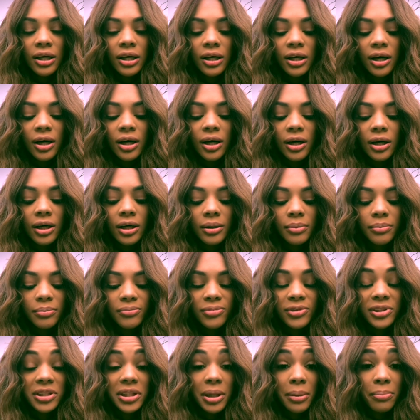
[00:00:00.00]

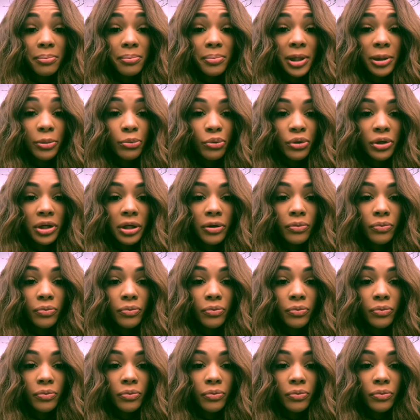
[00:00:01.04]
some people can